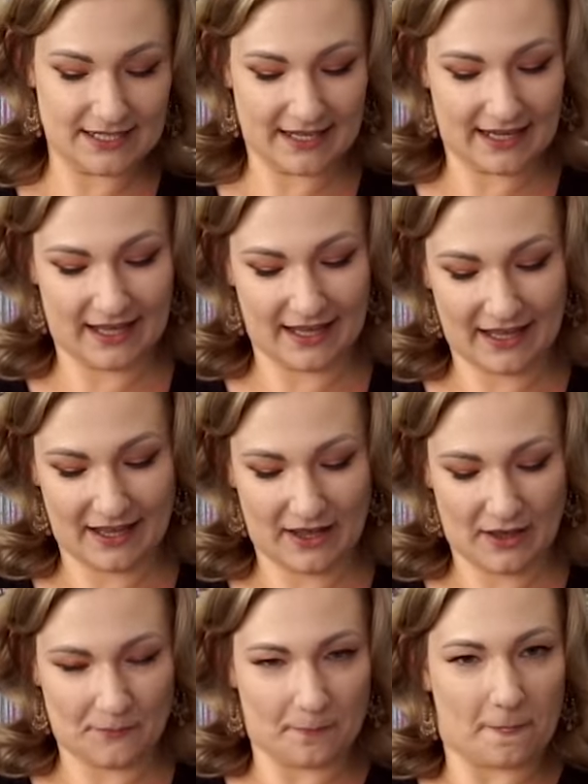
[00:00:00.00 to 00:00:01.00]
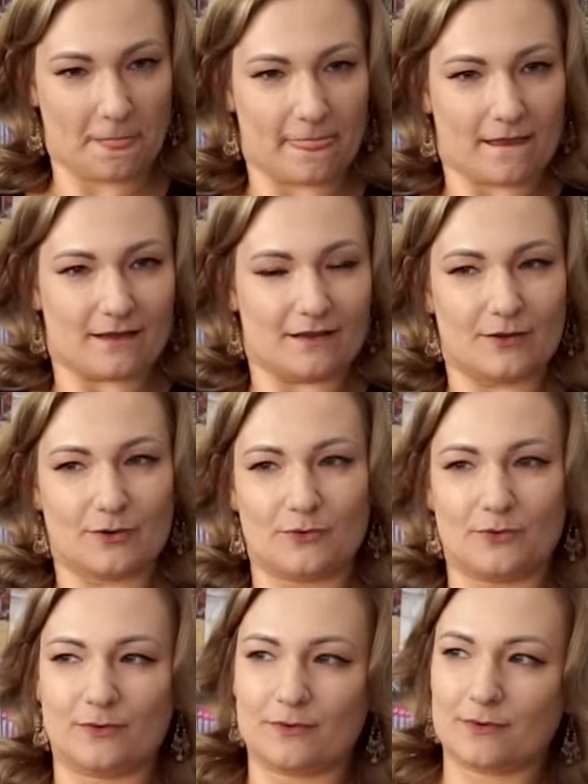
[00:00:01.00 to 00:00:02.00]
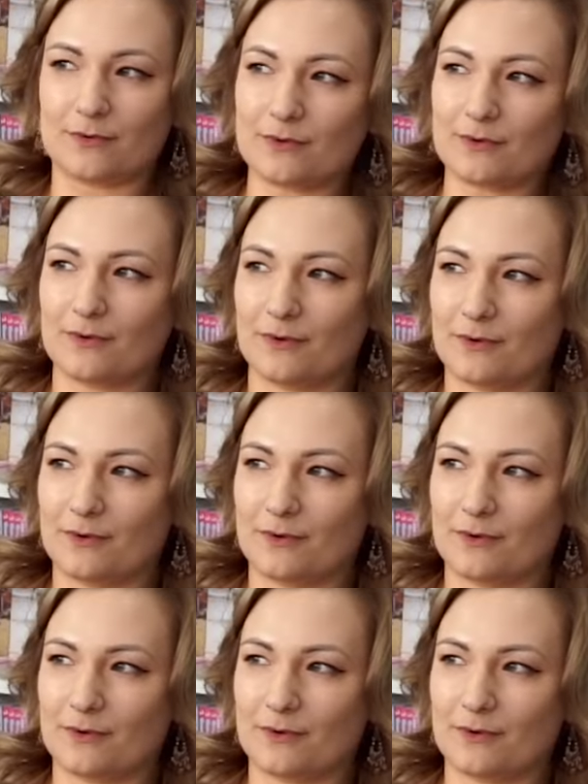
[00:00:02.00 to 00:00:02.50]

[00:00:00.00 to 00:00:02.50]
Have you? Is there anyone that you would cast as them?